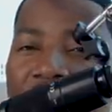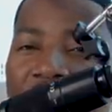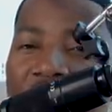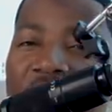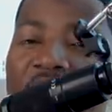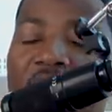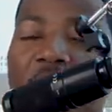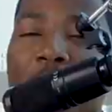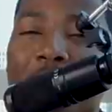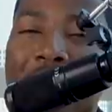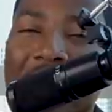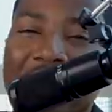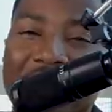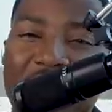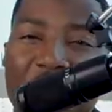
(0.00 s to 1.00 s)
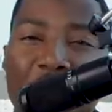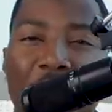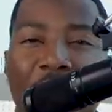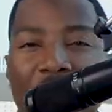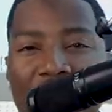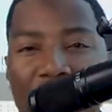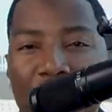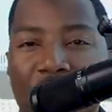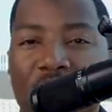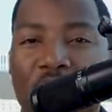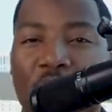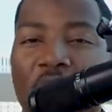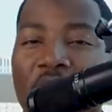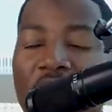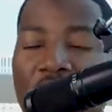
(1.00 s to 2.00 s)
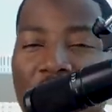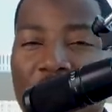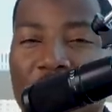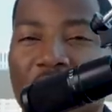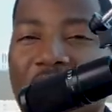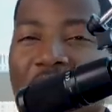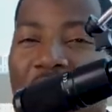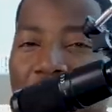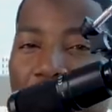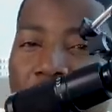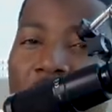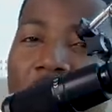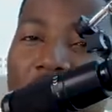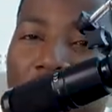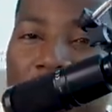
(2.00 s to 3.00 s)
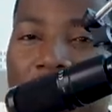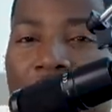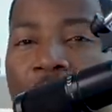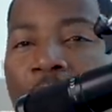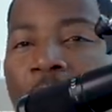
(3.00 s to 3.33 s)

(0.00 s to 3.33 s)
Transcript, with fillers: these are the basic principles when it comes to getting money.